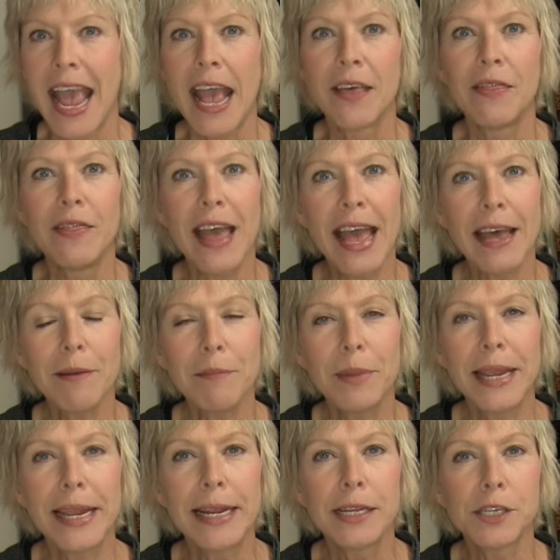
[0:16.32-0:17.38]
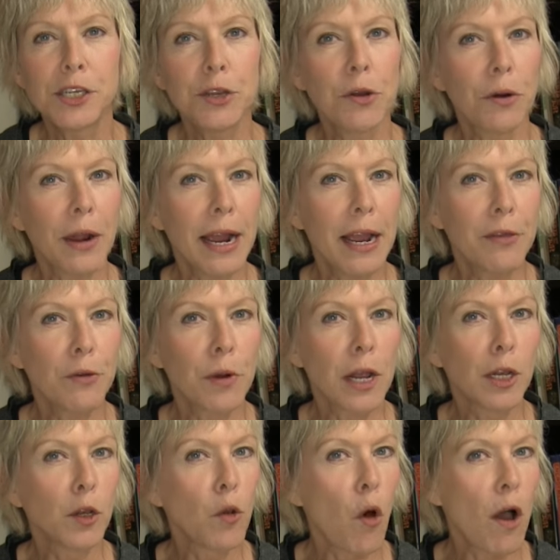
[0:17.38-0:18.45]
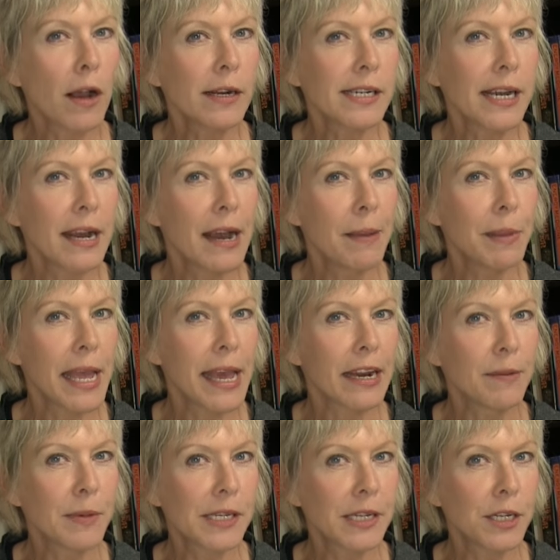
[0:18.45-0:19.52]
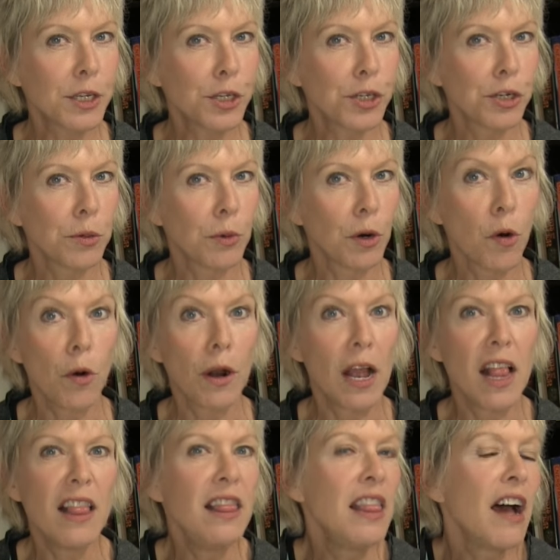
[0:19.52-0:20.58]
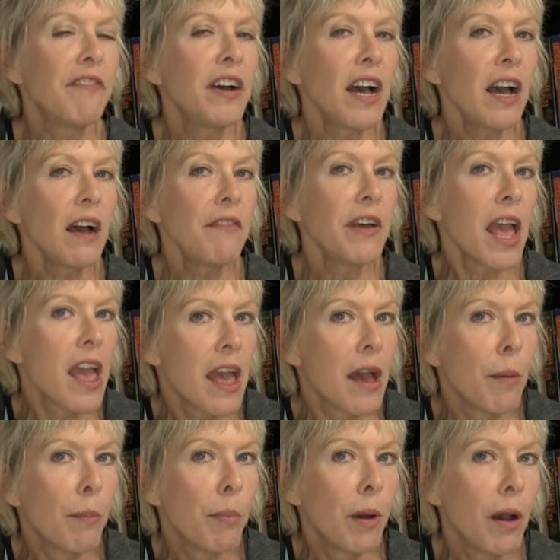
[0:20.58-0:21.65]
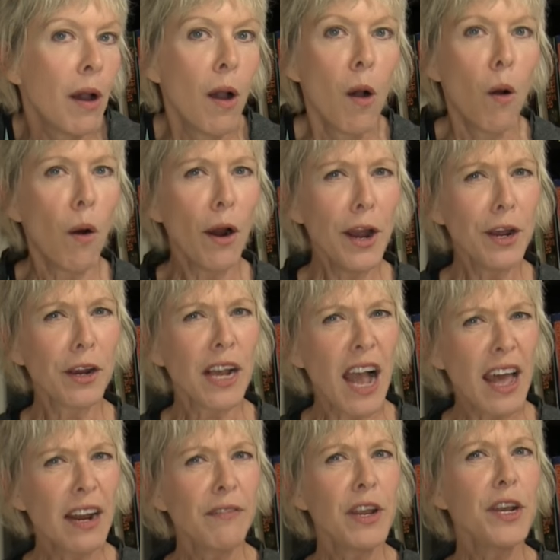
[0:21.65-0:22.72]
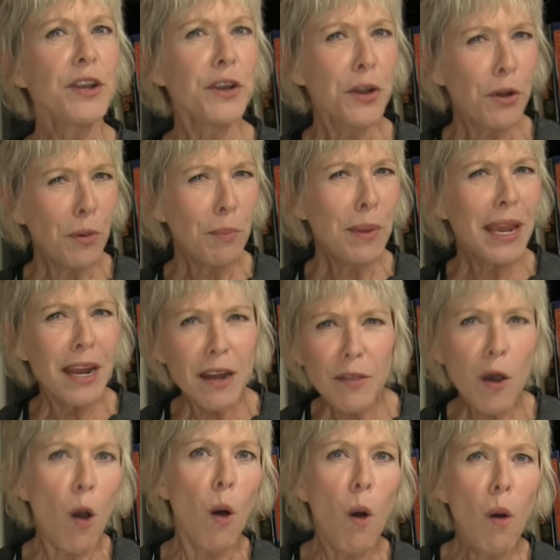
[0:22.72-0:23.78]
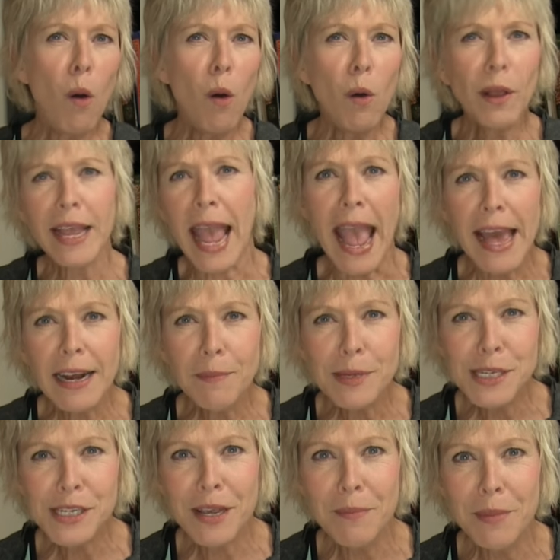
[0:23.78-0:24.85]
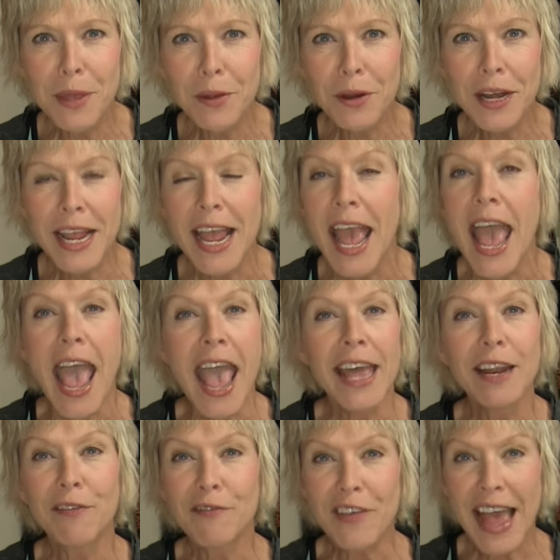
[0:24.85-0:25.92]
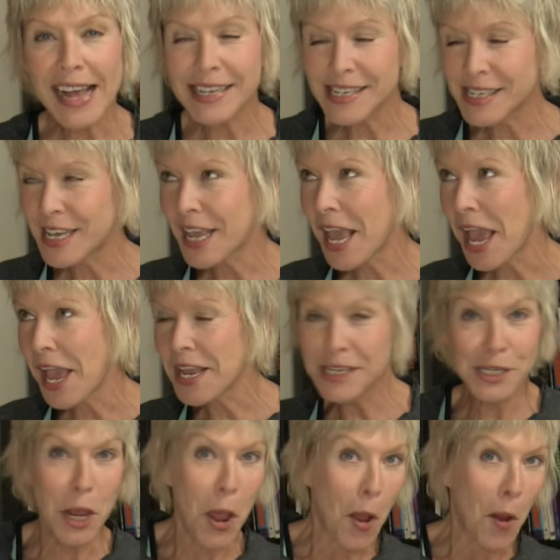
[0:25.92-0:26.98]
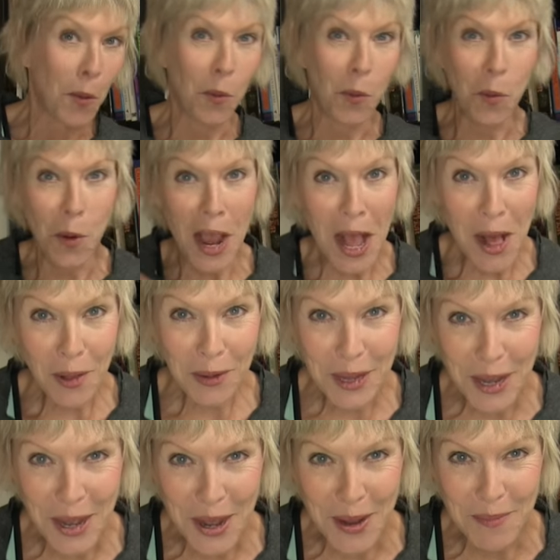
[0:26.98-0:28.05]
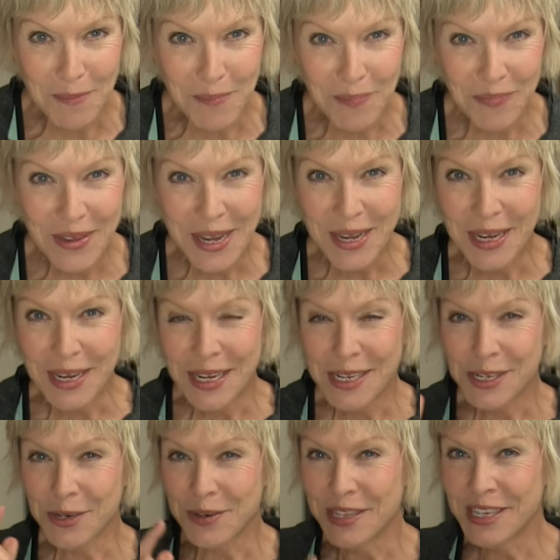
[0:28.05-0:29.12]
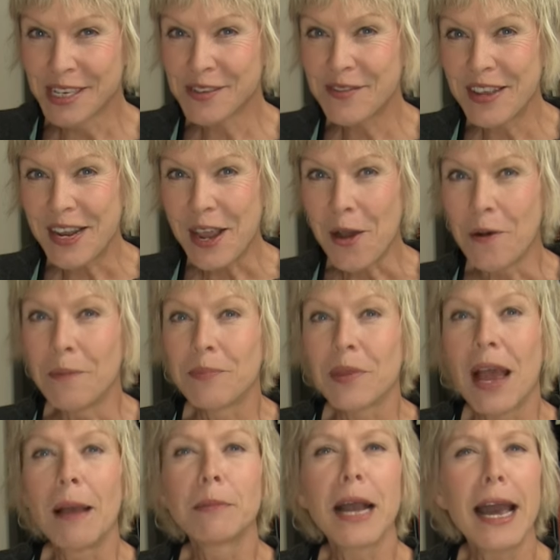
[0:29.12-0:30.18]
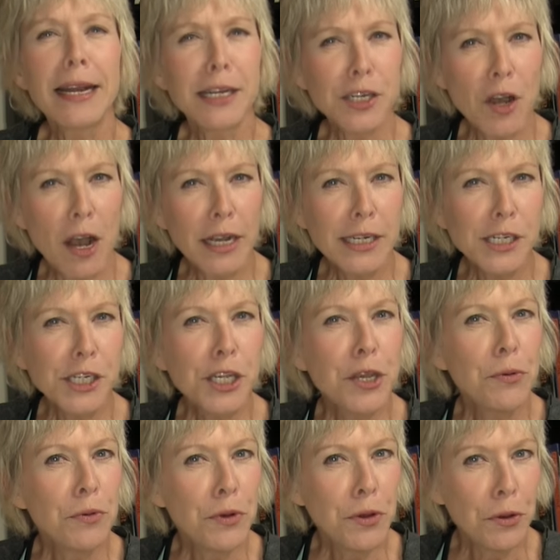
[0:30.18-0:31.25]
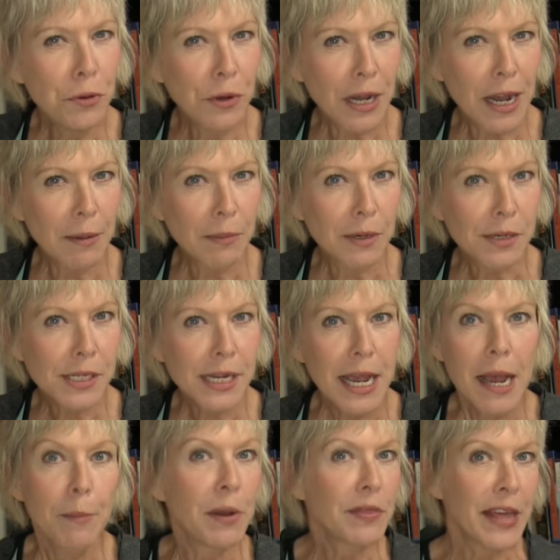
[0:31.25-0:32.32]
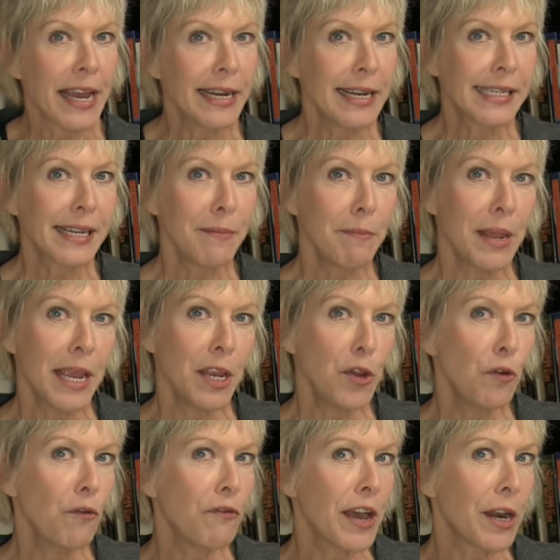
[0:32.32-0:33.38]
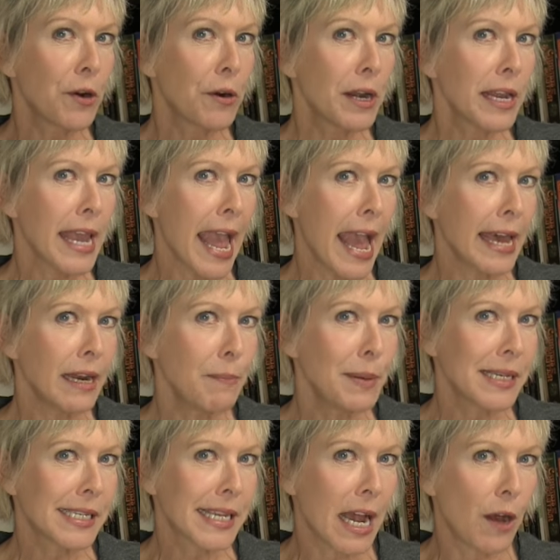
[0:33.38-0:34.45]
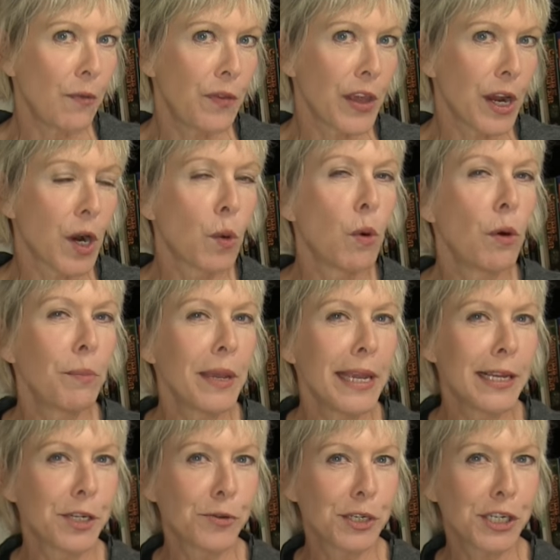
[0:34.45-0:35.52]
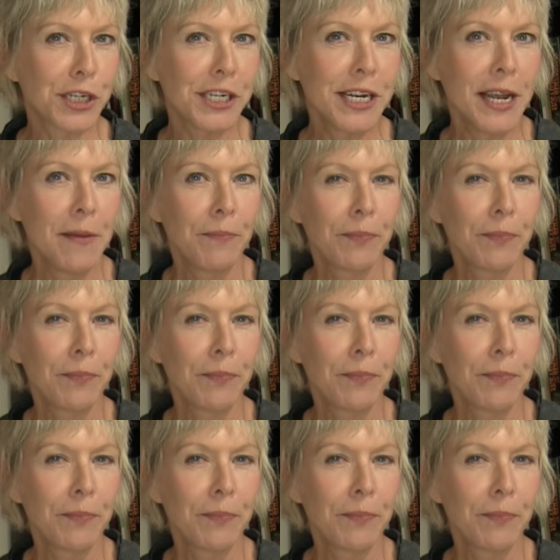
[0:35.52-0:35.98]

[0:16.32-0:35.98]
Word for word: And that means you're either a longtime cannabis consumer or a lover of hemp, or you're kind of a newbie to the whole cannabis community. And if that's the case, welcome! So in this video, I'm kind of talking to you newcomers, but that doesn't mean you veteran cannabis out there won't be interested.